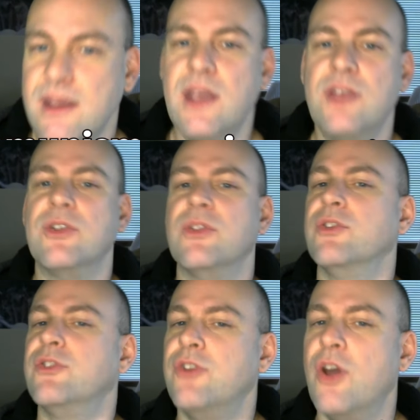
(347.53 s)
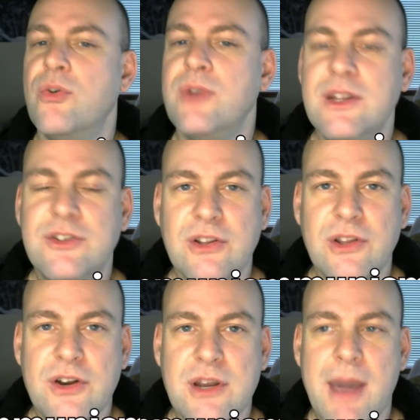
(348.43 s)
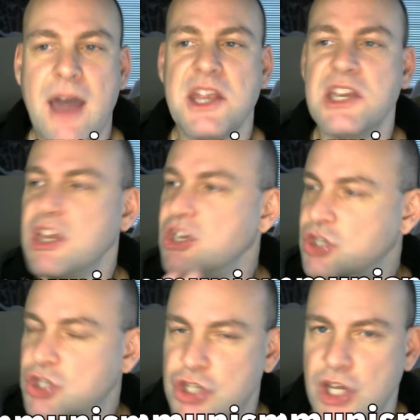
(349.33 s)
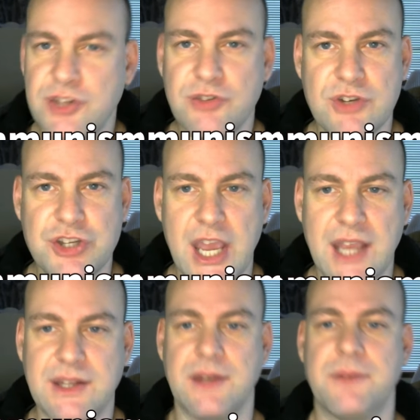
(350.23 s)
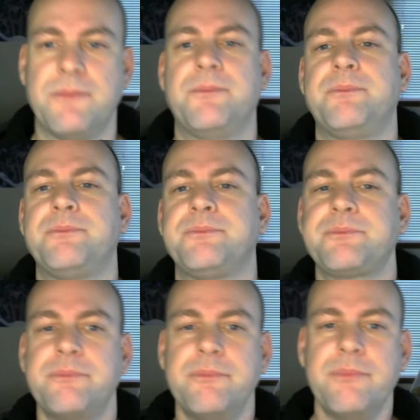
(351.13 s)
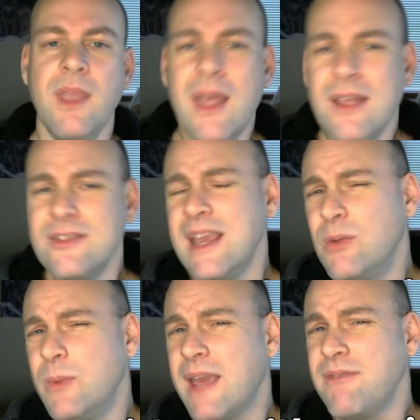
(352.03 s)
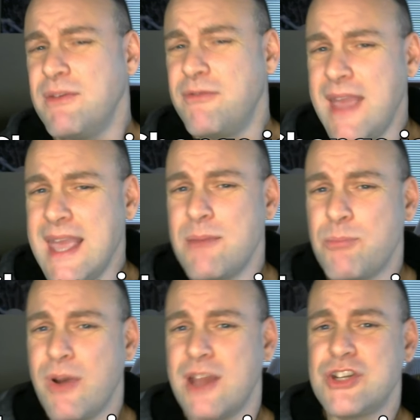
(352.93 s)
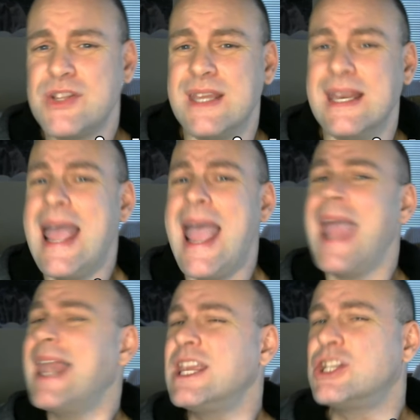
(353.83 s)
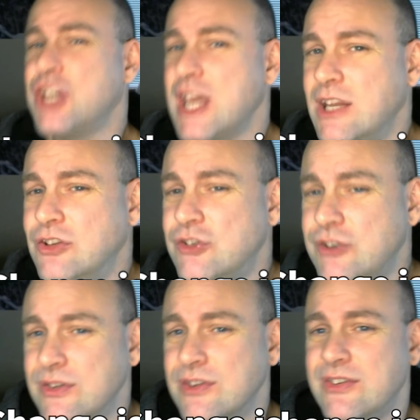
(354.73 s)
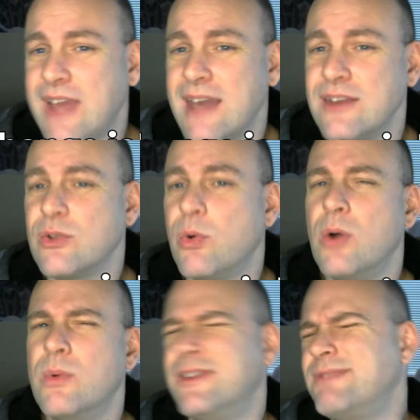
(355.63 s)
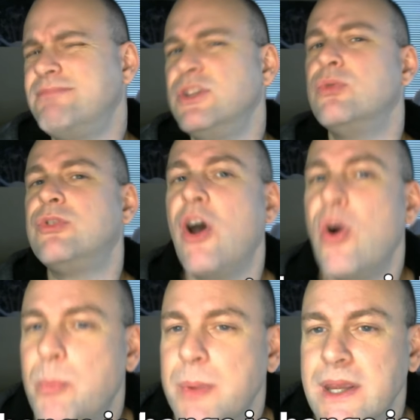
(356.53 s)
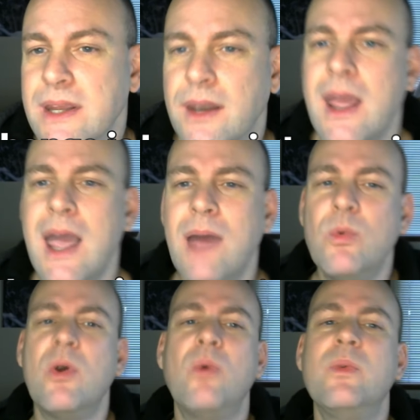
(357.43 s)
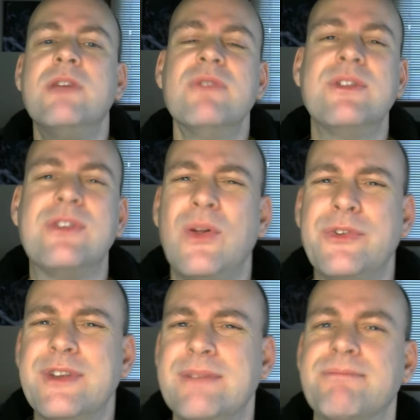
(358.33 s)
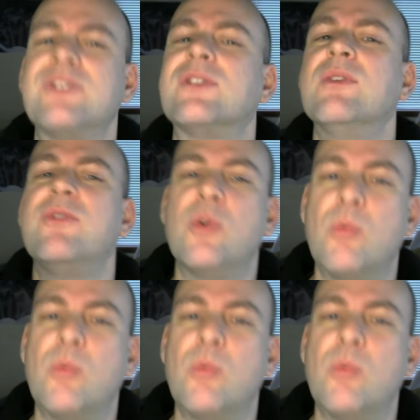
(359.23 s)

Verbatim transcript: so there's no need to learn about it, just reject it. Second, we have the vague impression that any change to the status quo is utopian and would only result in civil